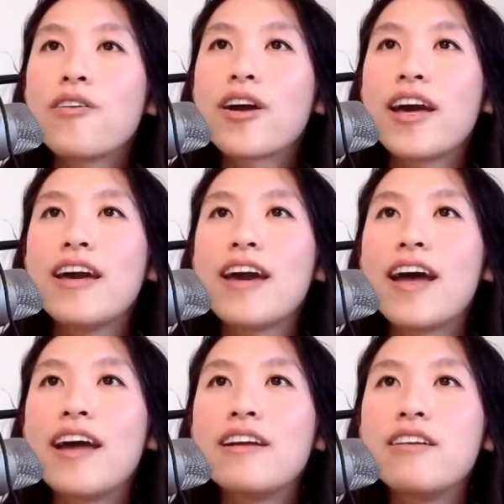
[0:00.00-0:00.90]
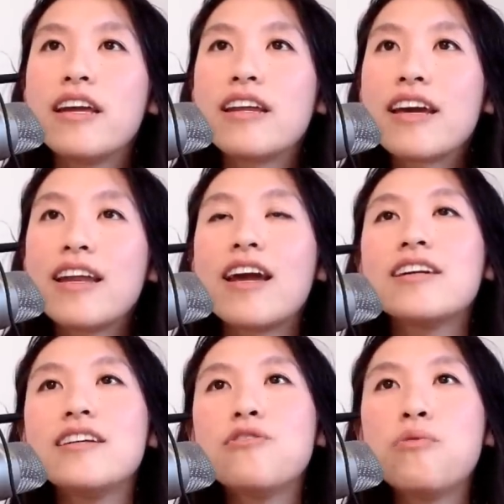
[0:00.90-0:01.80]
Okay, and in
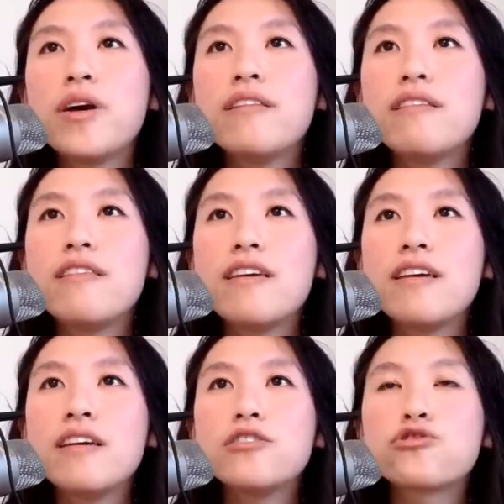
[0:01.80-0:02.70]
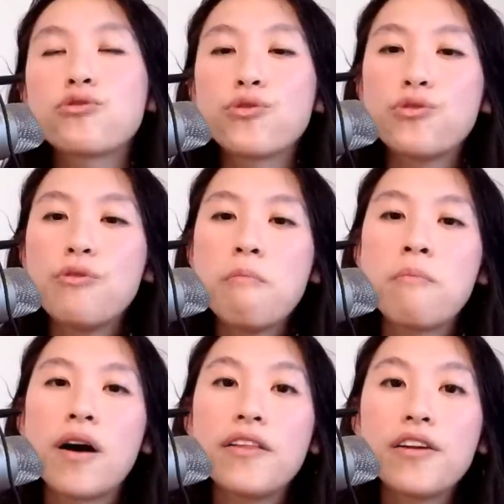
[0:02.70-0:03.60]
connecting with the true
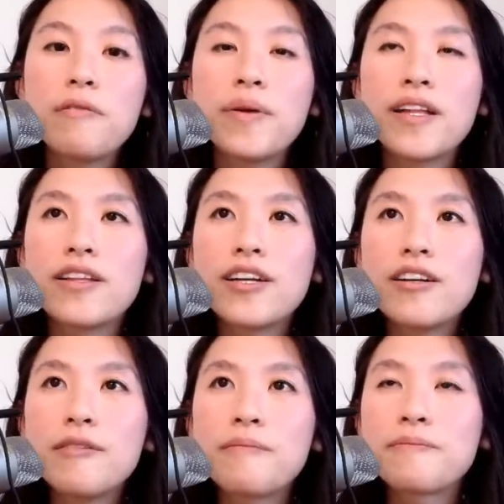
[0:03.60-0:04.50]
mother pillar,